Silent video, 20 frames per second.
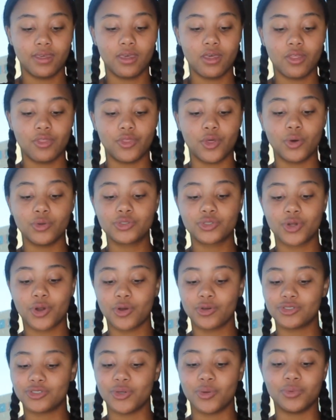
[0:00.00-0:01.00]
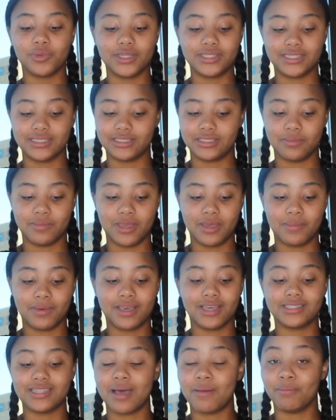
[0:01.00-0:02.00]
Those girls don't listen to me
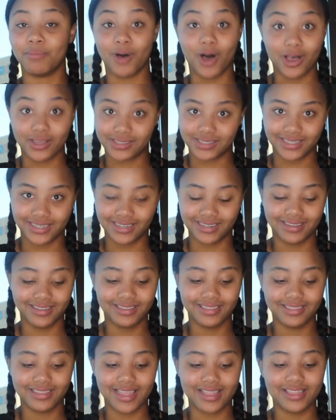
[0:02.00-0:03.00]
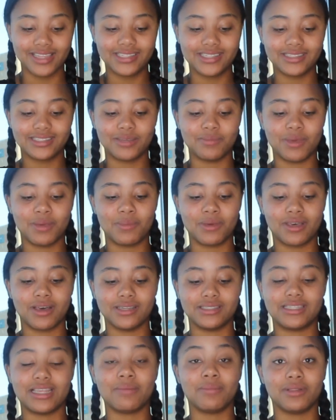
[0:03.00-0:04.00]
because I'm bossy. They listen to me
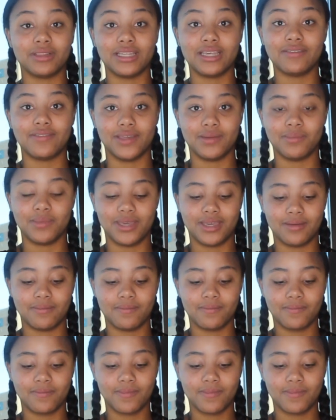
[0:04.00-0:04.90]
because they believe in me.